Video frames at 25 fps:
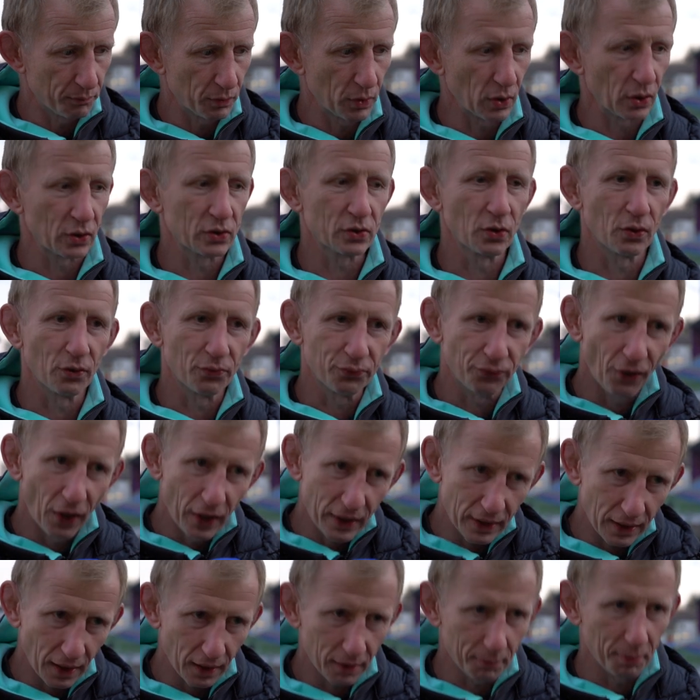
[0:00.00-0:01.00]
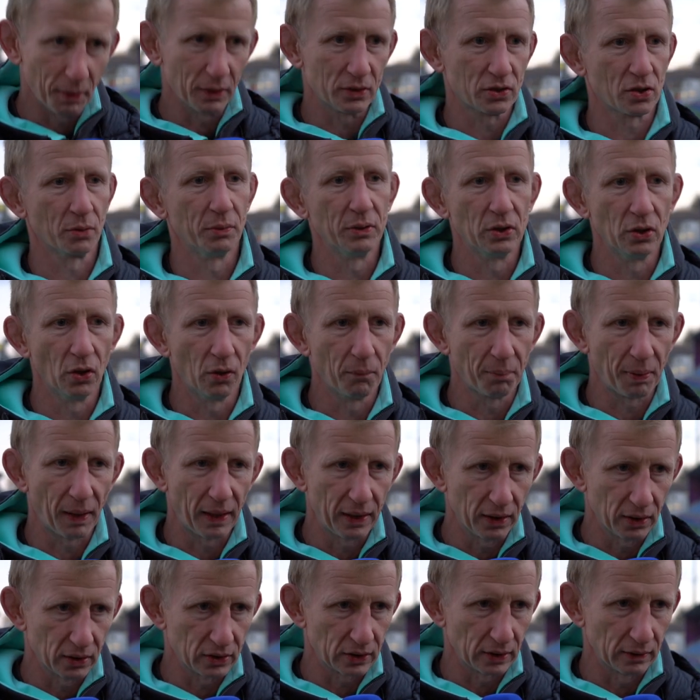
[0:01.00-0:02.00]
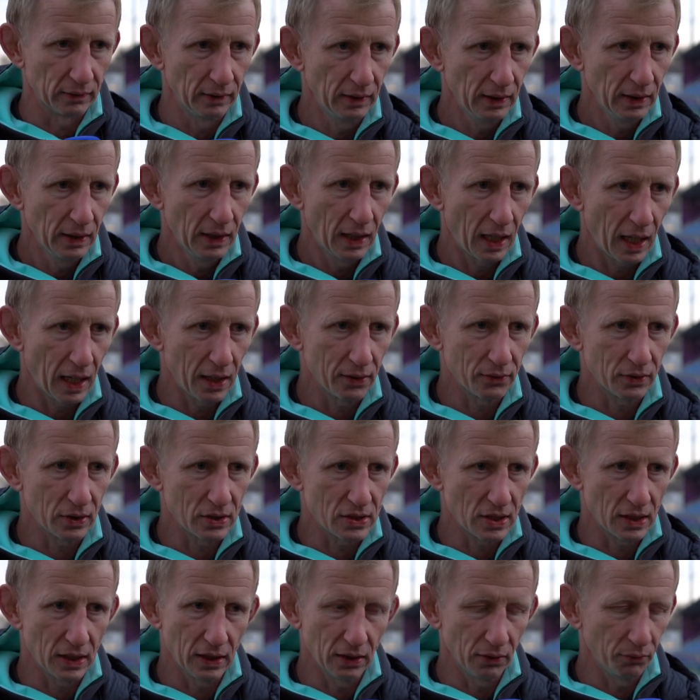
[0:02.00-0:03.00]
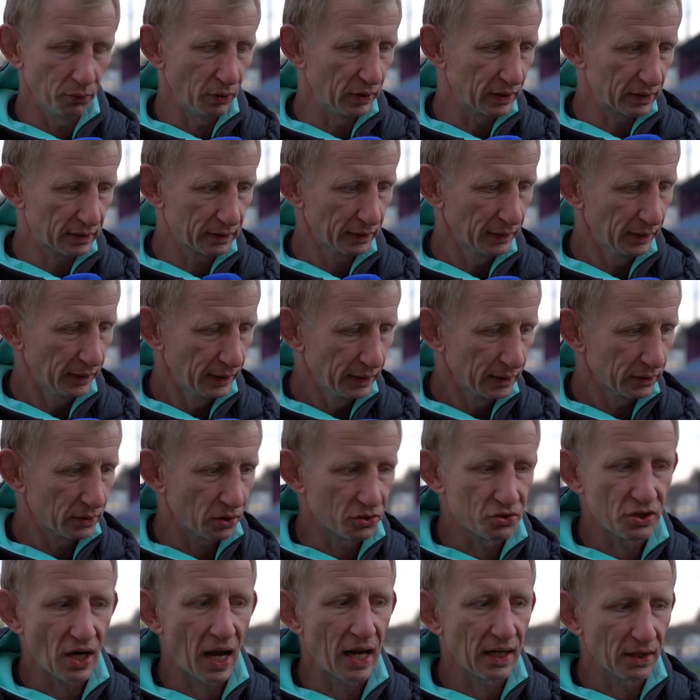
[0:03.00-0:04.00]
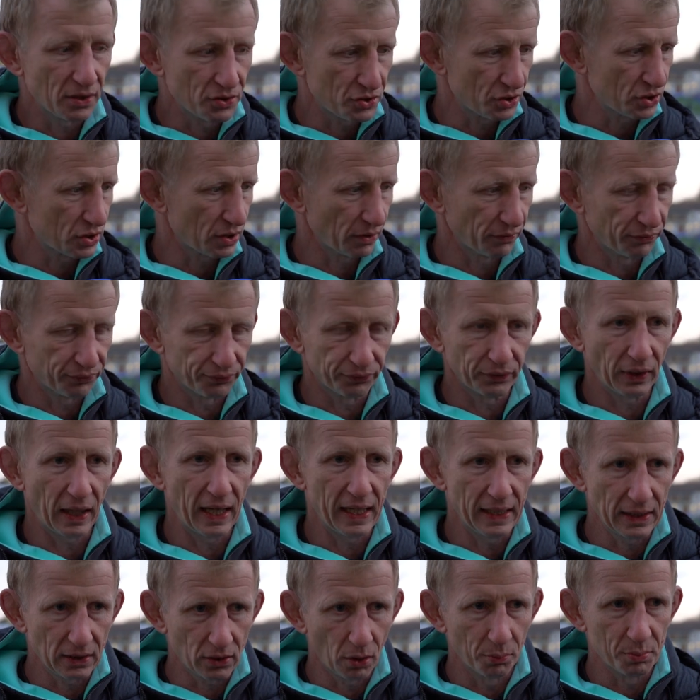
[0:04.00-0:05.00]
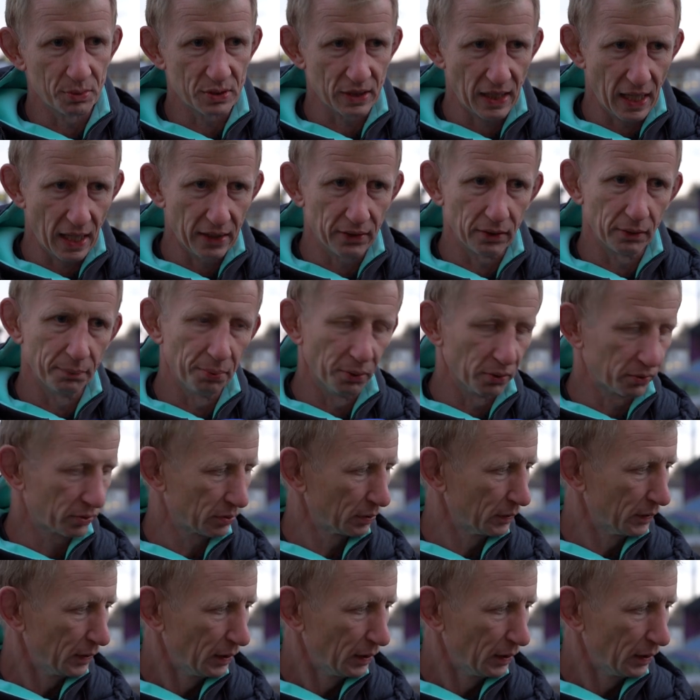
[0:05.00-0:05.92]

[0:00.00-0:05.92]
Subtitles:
You're sort of finding out about some of the young players and how they deal with the challenges of A coming together, but